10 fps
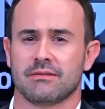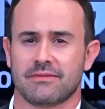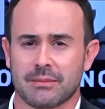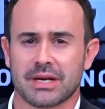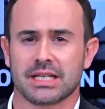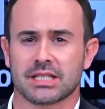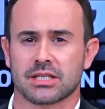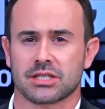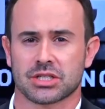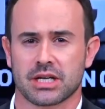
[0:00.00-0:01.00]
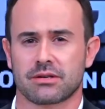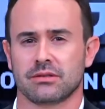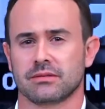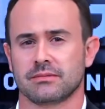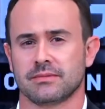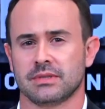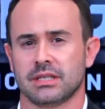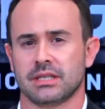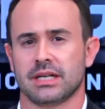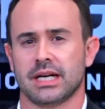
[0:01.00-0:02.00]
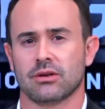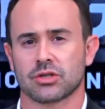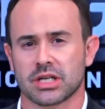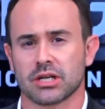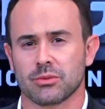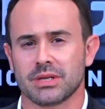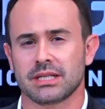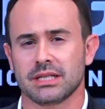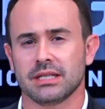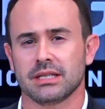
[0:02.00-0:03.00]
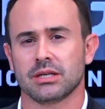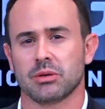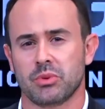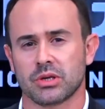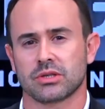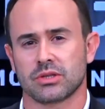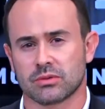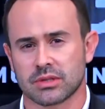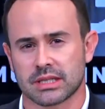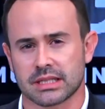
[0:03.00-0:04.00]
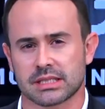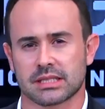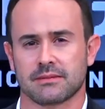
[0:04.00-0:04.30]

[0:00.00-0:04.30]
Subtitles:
families shattered, and our shared humanity put to a test.